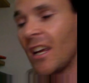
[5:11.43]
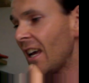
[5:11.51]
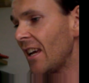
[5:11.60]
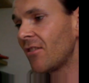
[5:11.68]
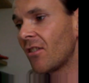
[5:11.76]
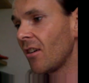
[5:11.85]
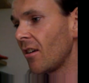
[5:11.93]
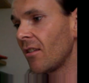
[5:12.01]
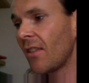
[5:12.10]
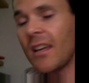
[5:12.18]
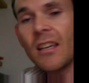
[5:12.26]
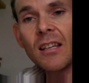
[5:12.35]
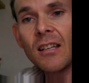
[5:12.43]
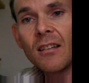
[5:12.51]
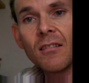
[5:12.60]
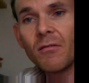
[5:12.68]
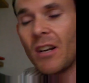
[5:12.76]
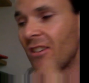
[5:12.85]
is that they
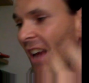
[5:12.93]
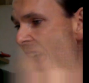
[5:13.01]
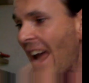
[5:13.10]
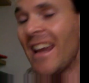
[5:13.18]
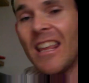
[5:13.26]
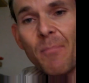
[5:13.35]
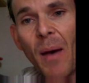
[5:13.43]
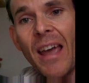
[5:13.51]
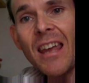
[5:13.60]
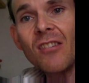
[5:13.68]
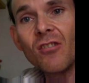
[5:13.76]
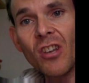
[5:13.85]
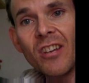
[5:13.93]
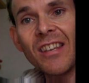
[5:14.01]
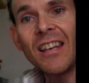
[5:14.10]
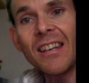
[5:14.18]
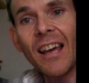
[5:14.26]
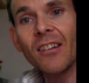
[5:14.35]
can reach any page that is
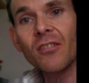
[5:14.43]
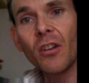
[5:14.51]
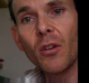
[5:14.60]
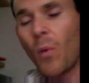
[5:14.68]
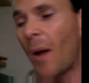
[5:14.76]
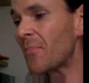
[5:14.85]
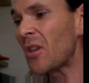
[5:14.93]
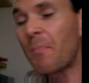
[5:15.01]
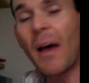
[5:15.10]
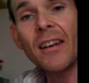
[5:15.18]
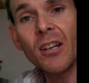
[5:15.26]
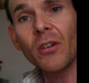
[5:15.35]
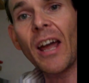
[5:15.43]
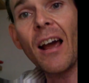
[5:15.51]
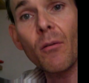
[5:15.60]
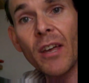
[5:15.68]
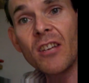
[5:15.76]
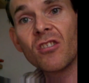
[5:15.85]
indexed on the web, depending on how
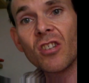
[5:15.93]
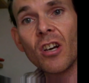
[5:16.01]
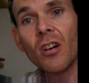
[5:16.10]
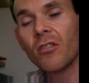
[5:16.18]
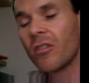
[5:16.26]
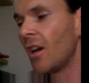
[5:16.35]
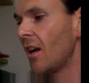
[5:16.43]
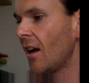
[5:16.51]
they search